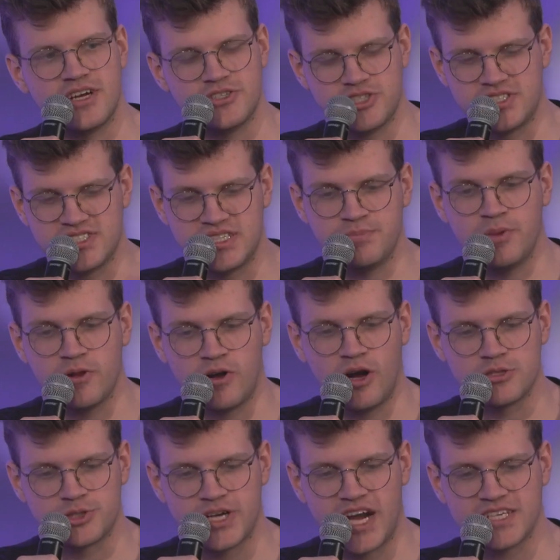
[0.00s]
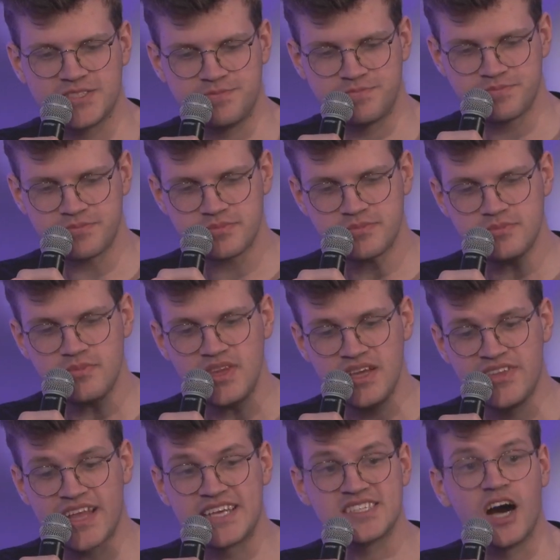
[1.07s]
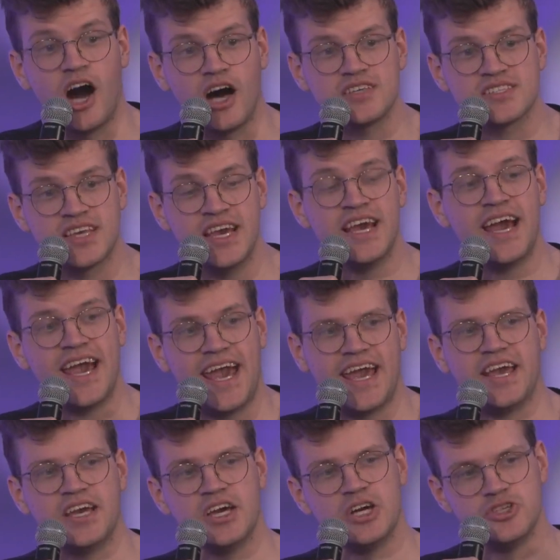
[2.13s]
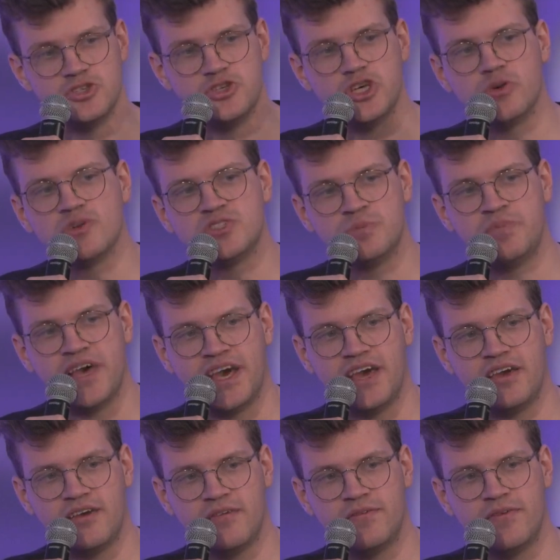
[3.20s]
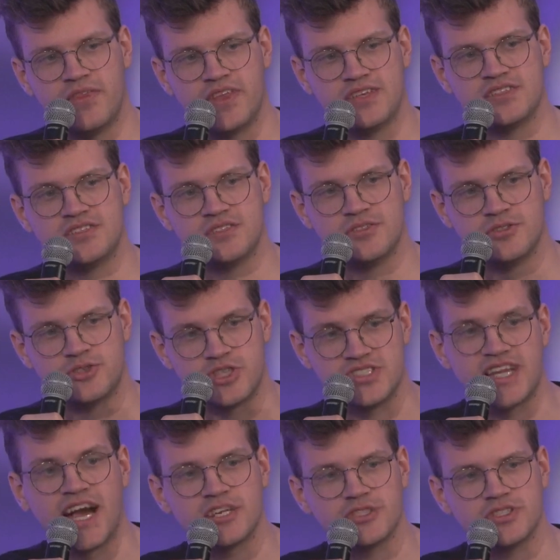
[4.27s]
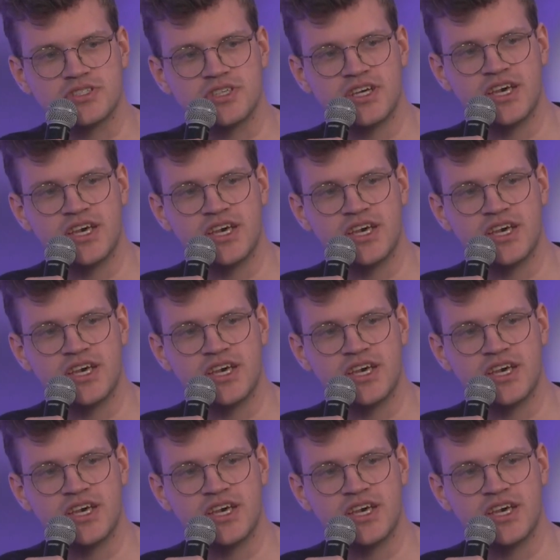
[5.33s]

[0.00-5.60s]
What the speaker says: Just a simple contract that is asked, hey, do you want to pay for this transaction?